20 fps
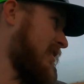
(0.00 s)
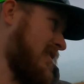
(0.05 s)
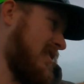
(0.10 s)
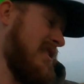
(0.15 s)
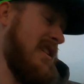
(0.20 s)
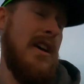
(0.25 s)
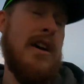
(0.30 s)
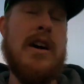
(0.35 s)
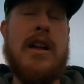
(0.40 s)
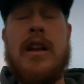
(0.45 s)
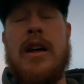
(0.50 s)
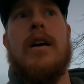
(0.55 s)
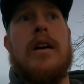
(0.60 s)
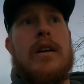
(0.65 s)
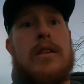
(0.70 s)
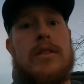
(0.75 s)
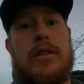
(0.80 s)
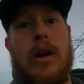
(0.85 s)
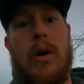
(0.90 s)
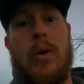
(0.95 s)
instead.
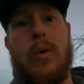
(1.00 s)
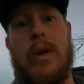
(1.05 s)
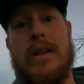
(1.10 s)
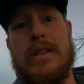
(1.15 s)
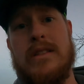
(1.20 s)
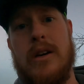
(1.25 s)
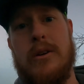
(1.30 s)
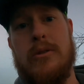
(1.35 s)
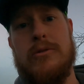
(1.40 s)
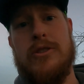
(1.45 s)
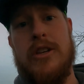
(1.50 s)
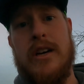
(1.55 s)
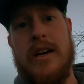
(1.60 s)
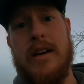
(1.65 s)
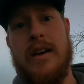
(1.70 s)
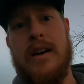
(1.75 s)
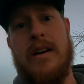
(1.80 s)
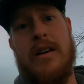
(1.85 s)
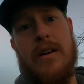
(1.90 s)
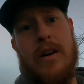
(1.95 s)
So let's go
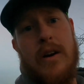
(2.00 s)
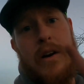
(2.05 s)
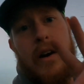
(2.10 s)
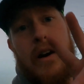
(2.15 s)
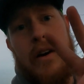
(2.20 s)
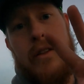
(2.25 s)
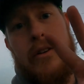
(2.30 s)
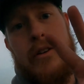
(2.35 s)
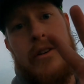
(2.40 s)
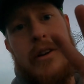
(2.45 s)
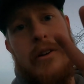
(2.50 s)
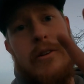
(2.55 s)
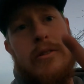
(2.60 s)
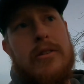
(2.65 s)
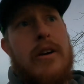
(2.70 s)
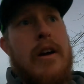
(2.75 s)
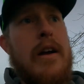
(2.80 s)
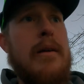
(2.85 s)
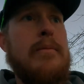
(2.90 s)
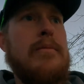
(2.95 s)
check our other 2
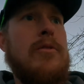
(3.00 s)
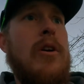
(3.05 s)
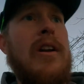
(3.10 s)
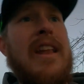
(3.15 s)
traps,